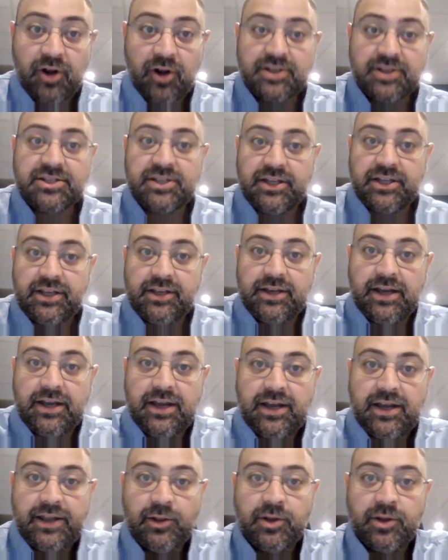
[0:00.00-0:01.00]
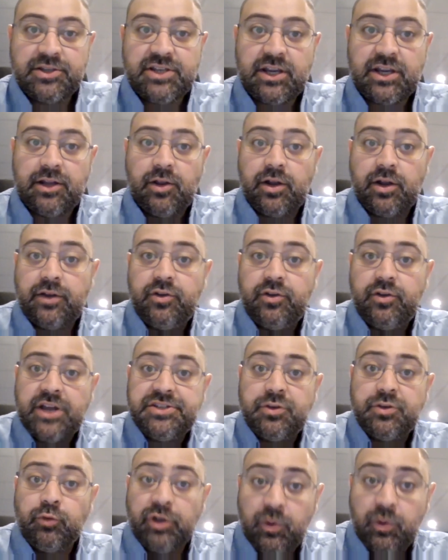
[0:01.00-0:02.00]
Honestly, it looks like a lot of you guys
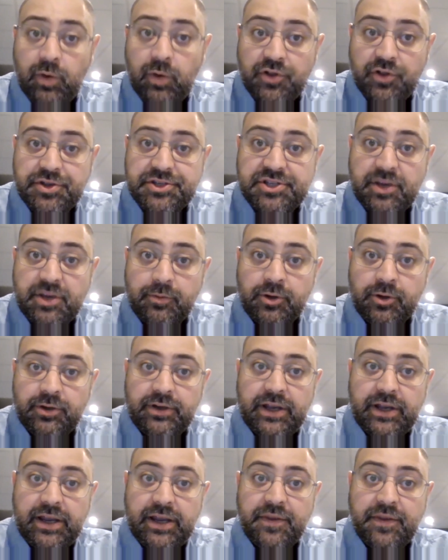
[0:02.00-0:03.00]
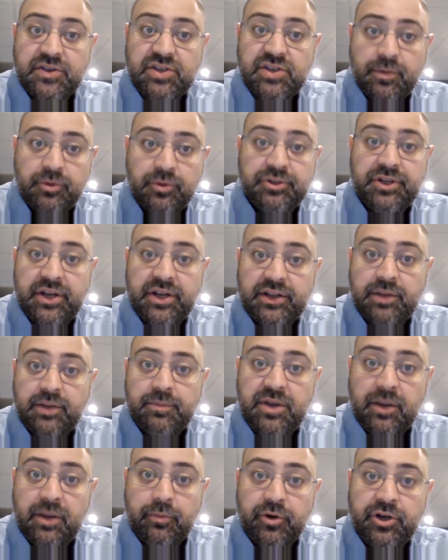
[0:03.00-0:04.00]
did really well this summer, and the summer did end up
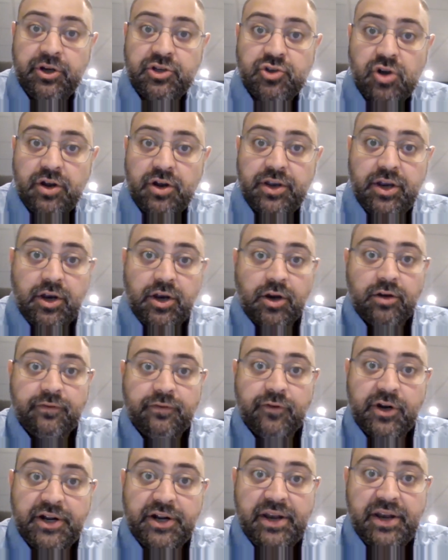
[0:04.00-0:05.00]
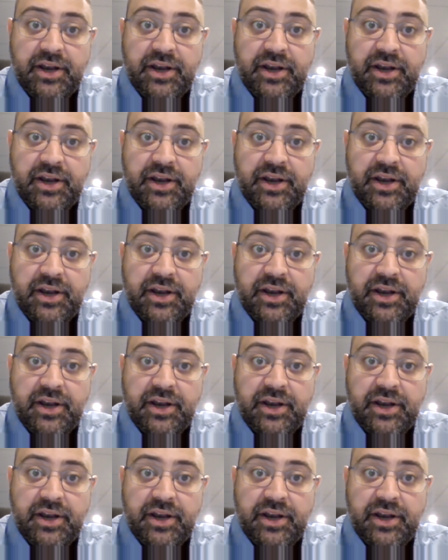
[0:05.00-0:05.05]
being a pretty strong year for